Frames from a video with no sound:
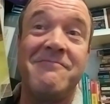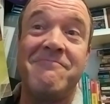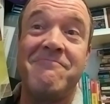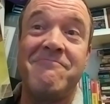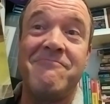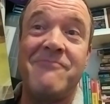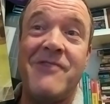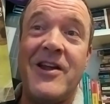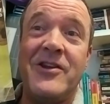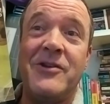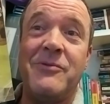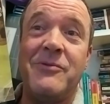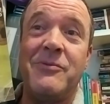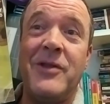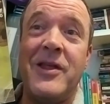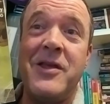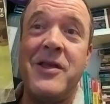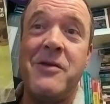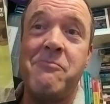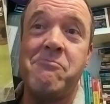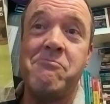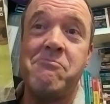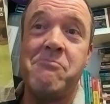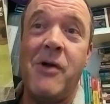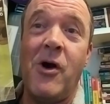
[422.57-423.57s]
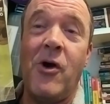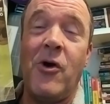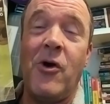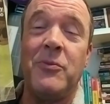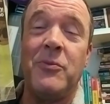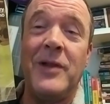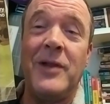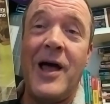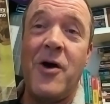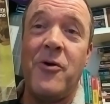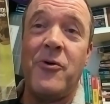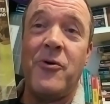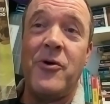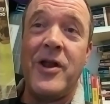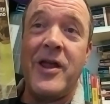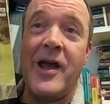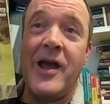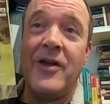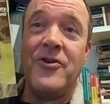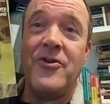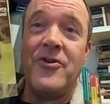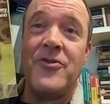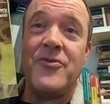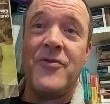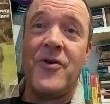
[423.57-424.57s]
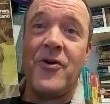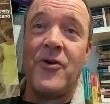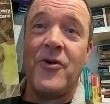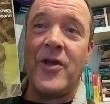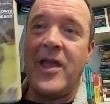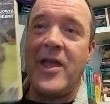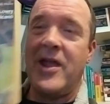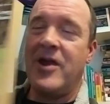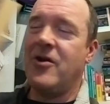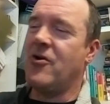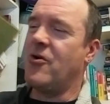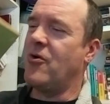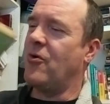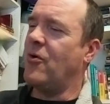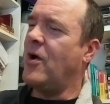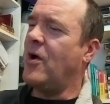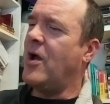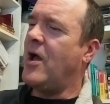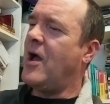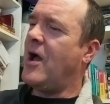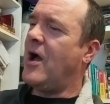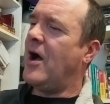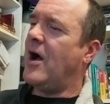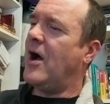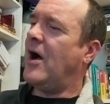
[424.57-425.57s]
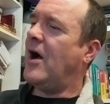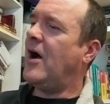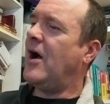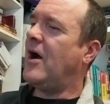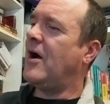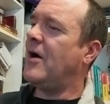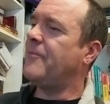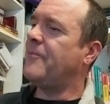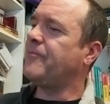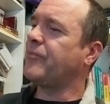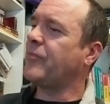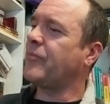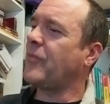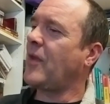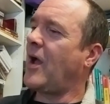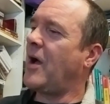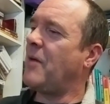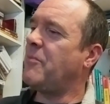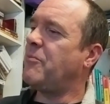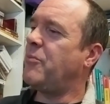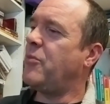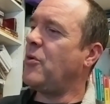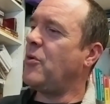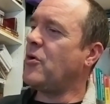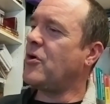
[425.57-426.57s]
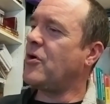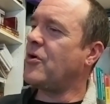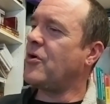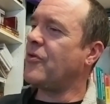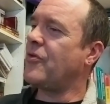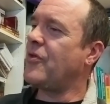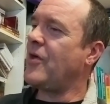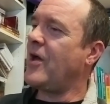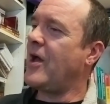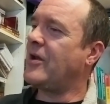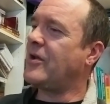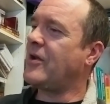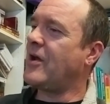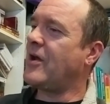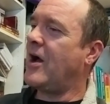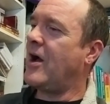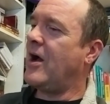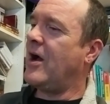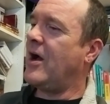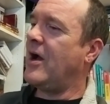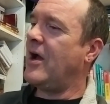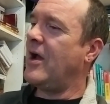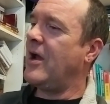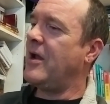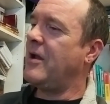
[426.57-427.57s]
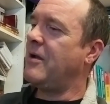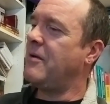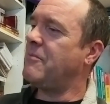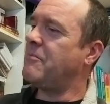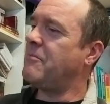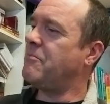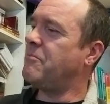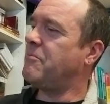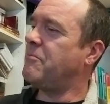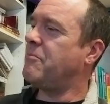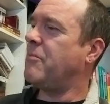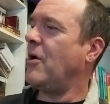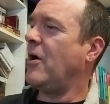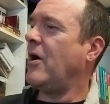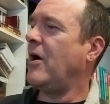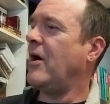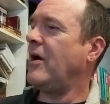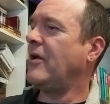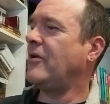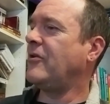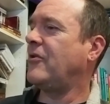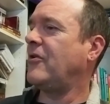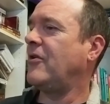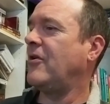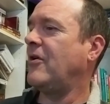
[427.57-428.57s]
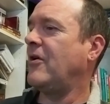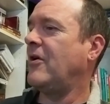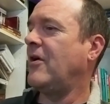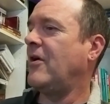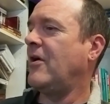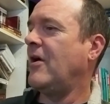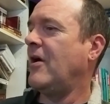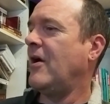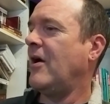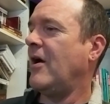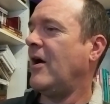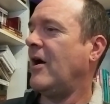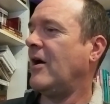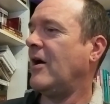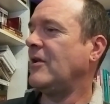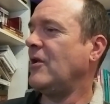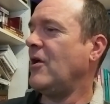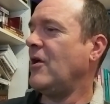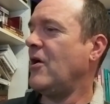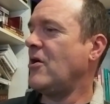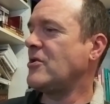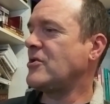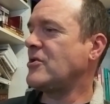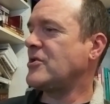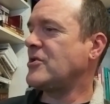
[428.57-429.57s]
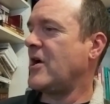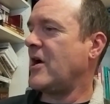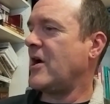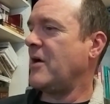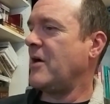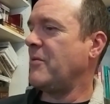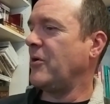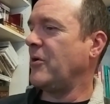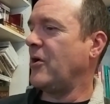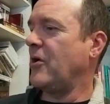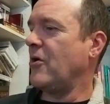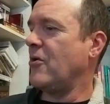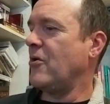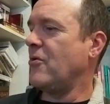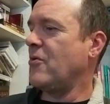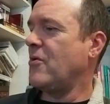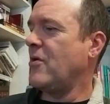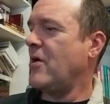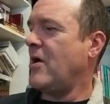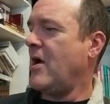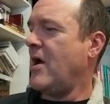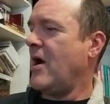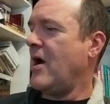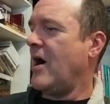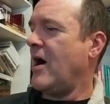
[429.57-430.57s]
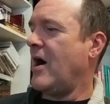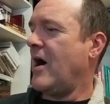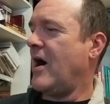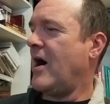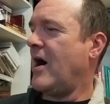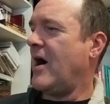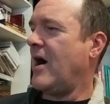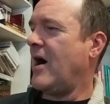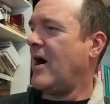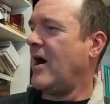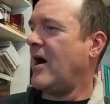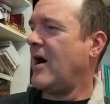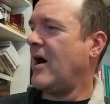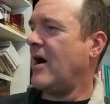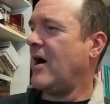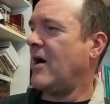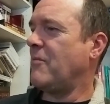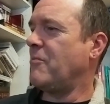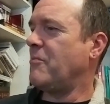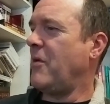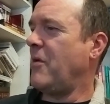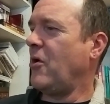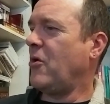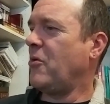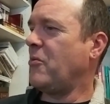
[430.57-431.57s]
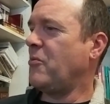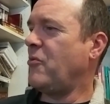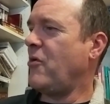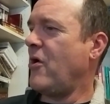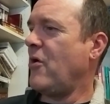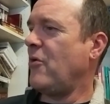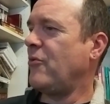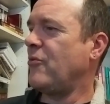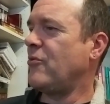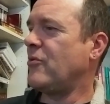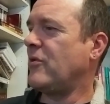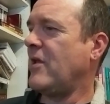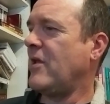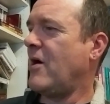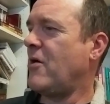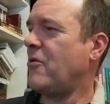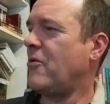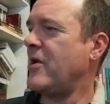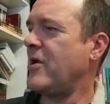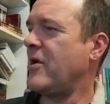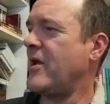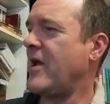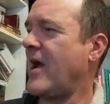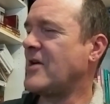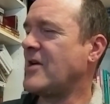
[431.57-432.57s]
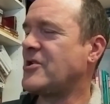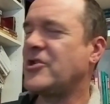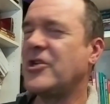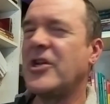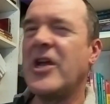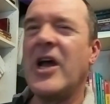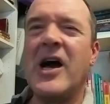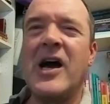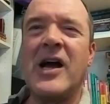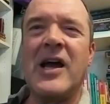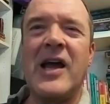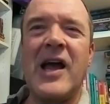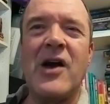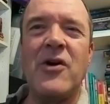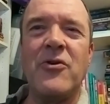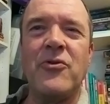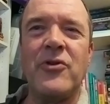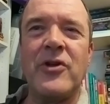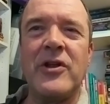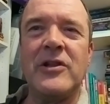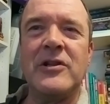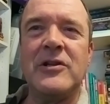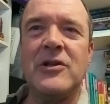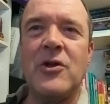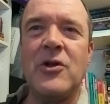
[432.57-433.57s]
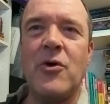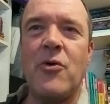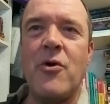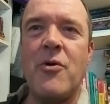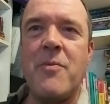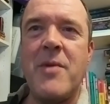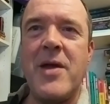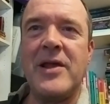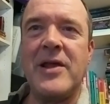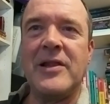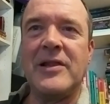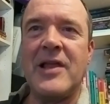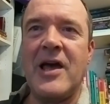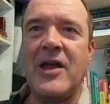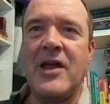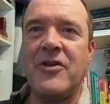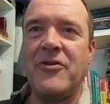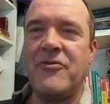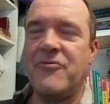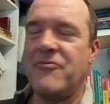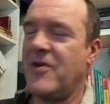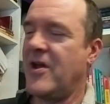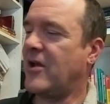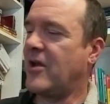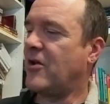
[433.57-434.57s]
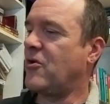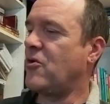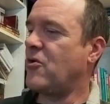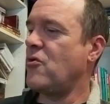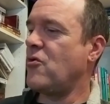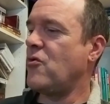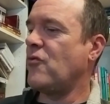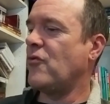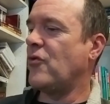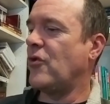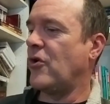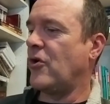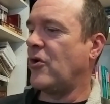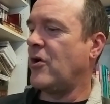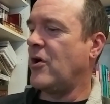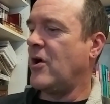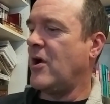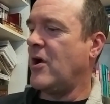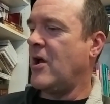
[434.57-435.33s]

randomly, Malcolm Lowry, Under the Volcano. A book that I bought a long time ago. Malcolm Lowry actually hung out in the Lower Mainland in Vancouver